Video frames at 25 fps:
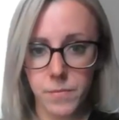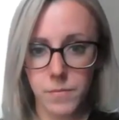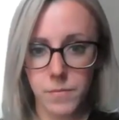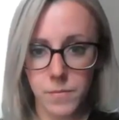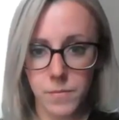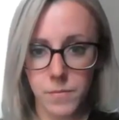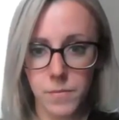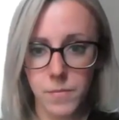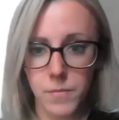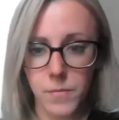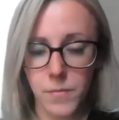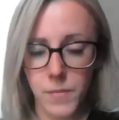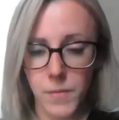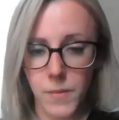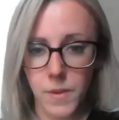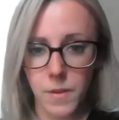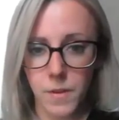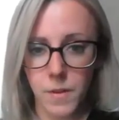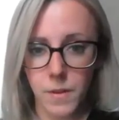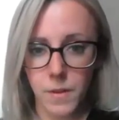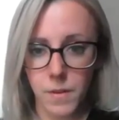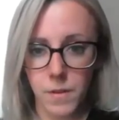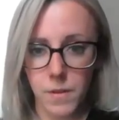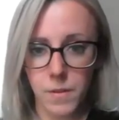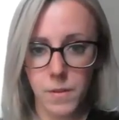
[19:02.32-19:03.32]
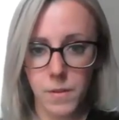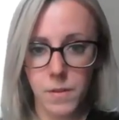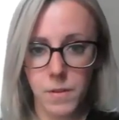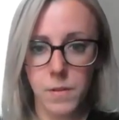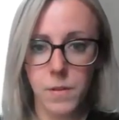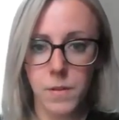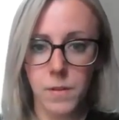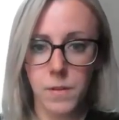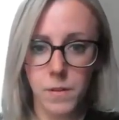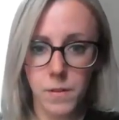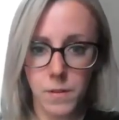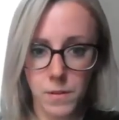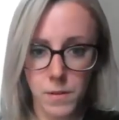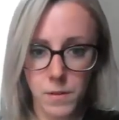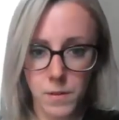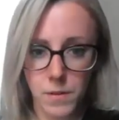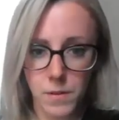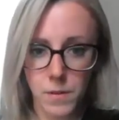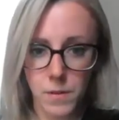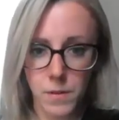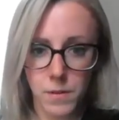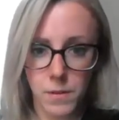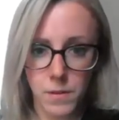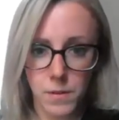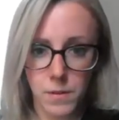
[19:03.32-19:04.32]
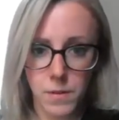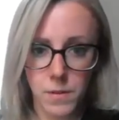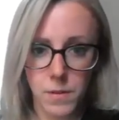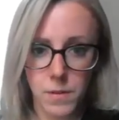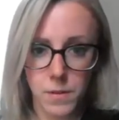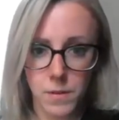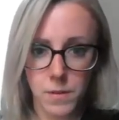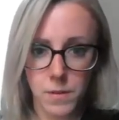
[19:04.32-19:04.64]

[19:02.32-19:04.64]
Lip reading: (not speaking)